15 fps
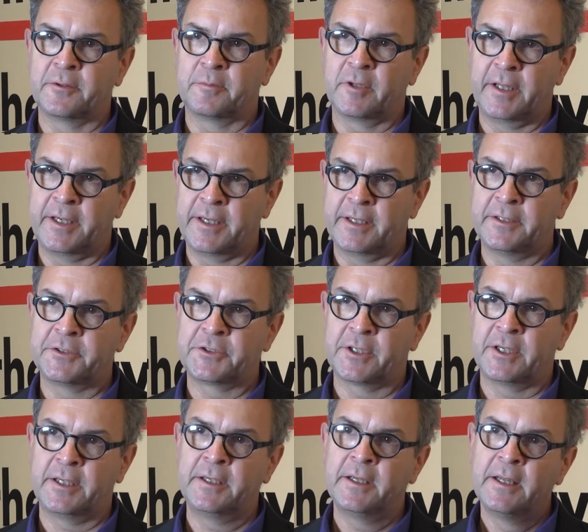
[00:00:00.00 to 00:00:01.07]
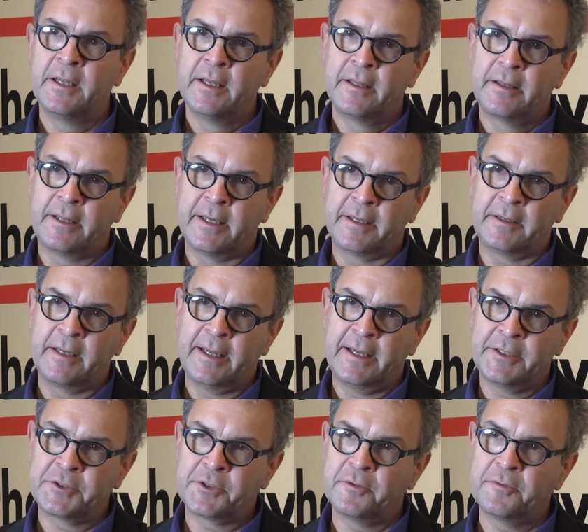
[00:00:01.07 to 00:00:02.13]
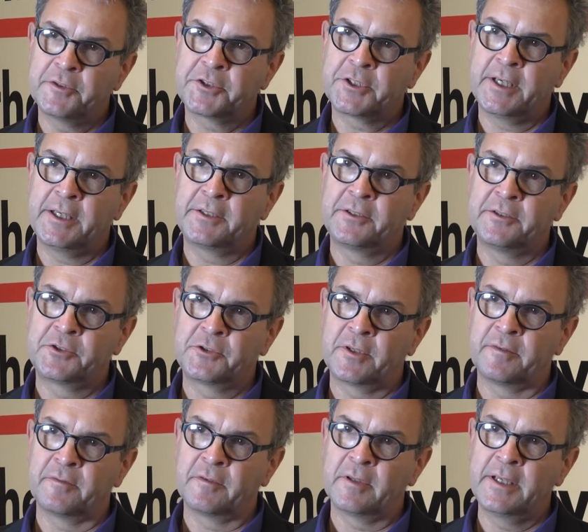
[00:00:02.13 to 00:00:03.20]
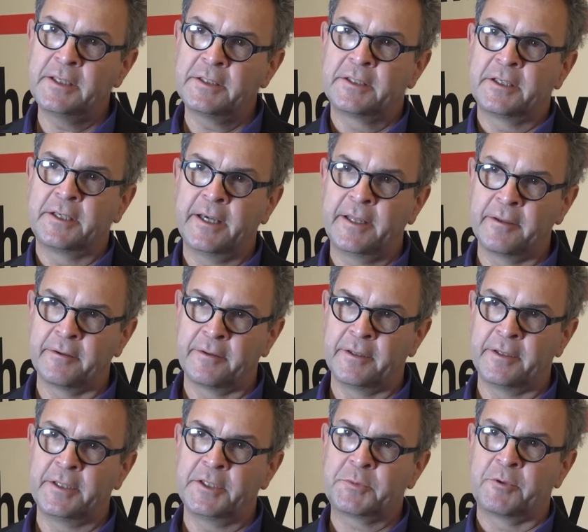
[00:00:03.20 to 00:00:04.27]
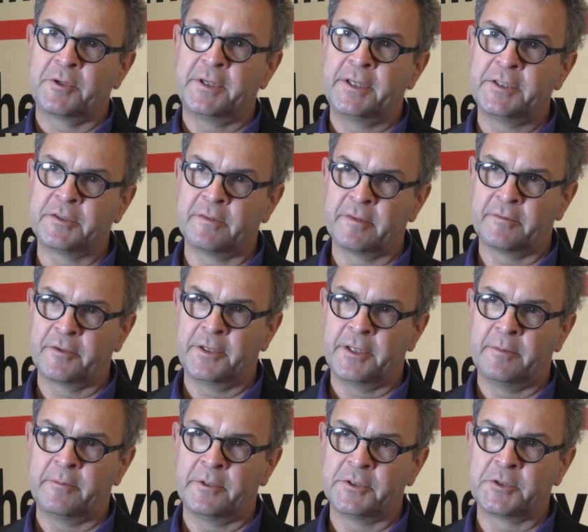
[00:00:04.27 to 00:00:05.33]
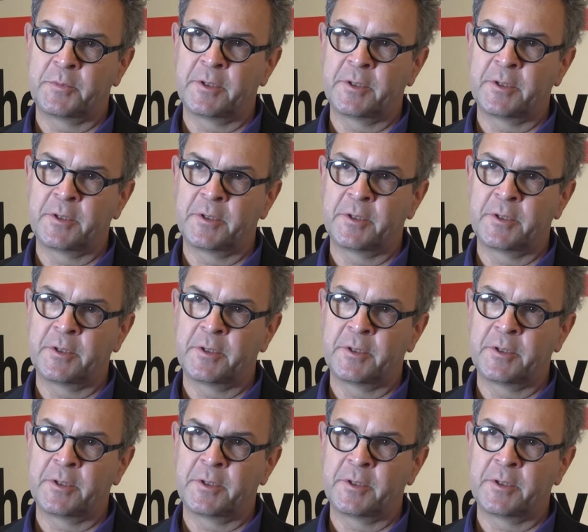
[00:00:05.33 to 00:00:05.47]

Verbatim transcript: or planning and design, that has oversight to sort of link together the disparate needs of different neighborhoods,